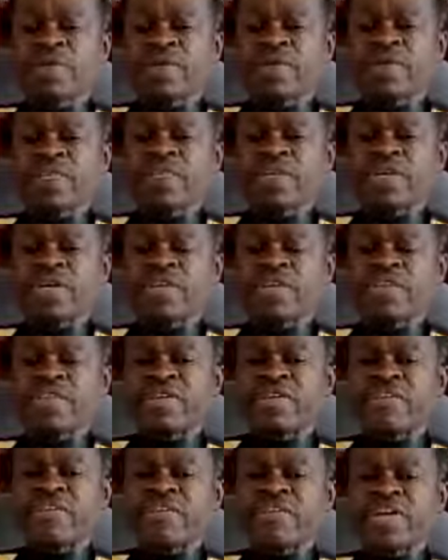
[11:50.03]
that
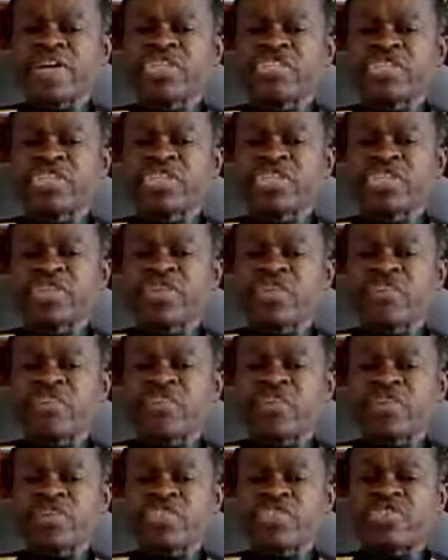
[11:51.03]
the French
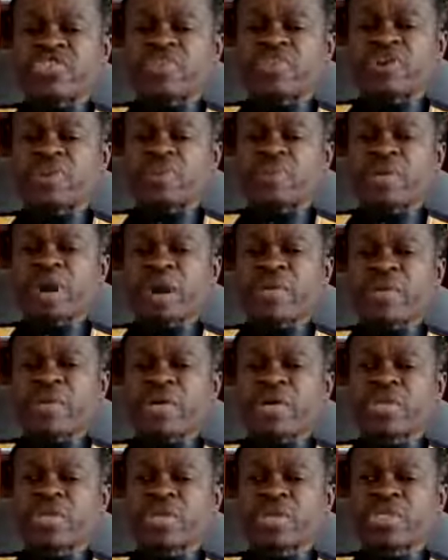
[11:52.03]
Fourth
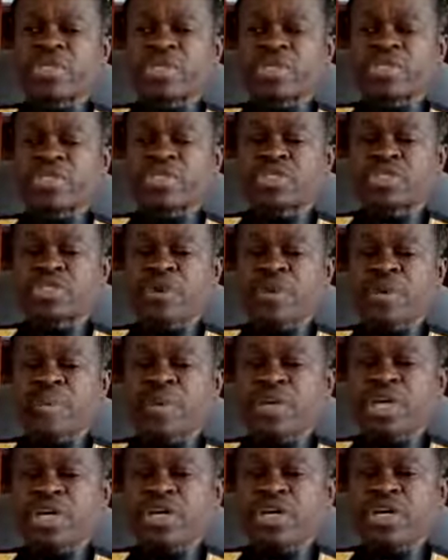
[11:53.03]
Republic was also
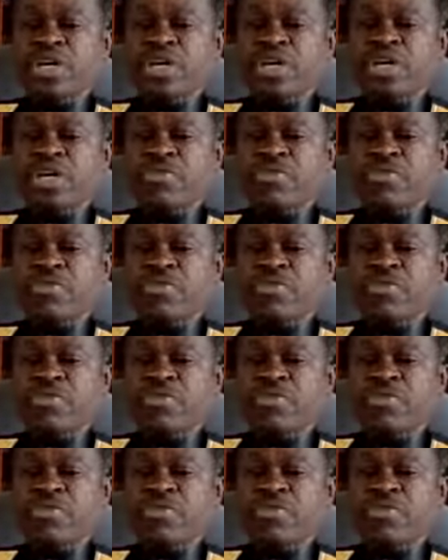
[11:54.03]
being